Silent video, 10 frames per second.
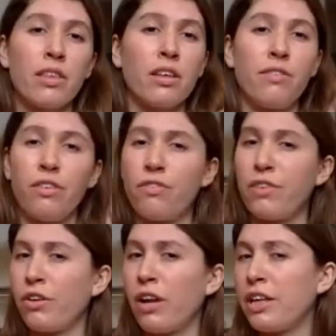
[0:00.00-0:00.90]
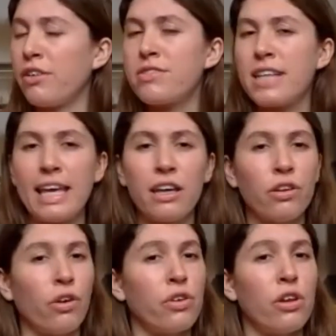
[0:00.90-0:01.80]
If you feel like you've taken
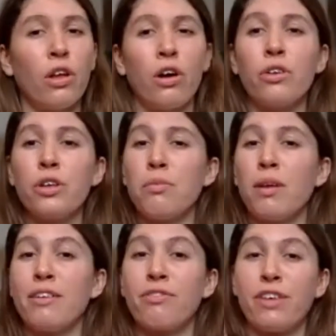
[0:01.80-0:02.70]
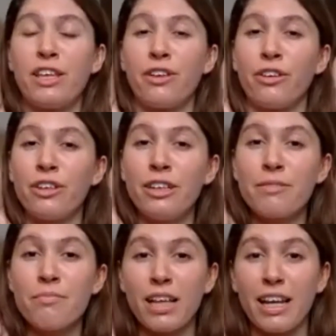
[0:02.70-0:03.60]
on a lot, you might feel
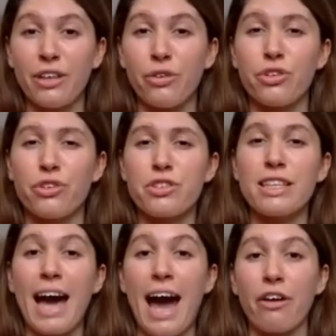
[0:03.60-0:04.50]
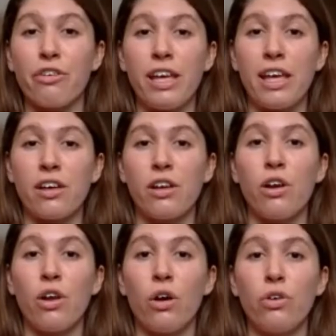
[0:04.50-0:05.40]
like you're just carrying a
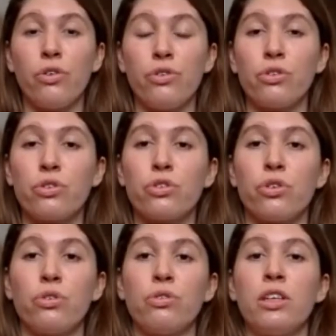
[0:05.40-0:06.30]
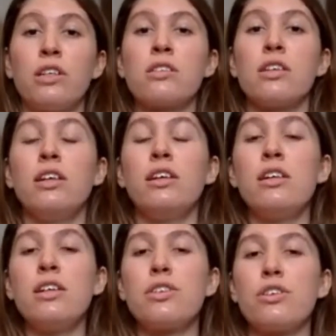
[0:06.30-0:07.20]
lot on your shoulders.
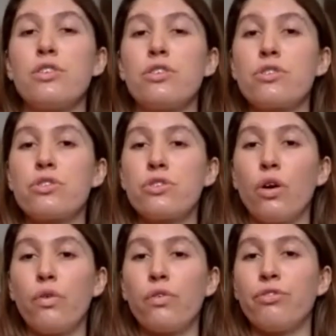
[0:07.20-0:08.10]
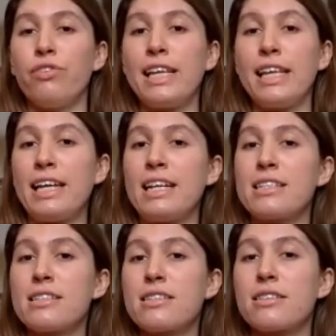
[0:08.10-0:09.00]
It's just a soft
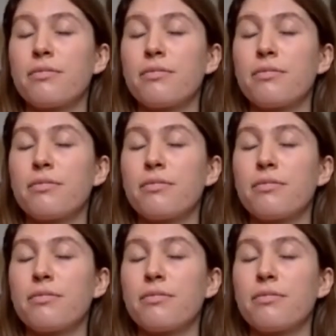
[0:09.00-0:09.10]
release.